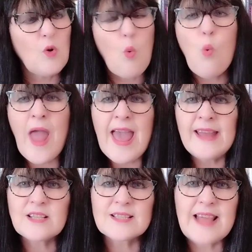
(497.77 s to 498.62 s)

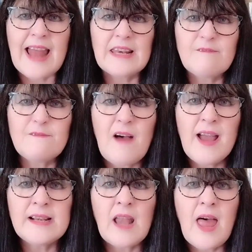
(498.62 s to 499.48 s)
Where does that
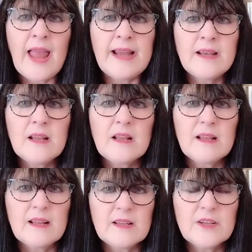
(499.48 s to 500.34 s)
fine line
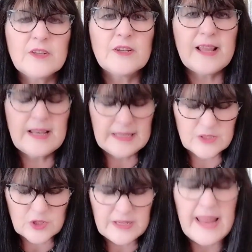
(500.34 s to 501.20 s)

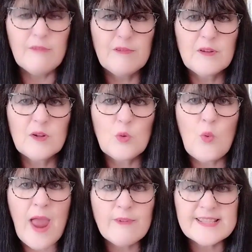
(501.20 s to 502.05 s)
live?
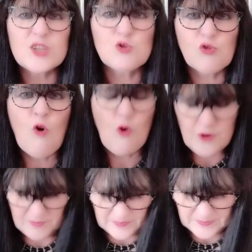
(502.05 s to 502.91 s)
Where is it drawn?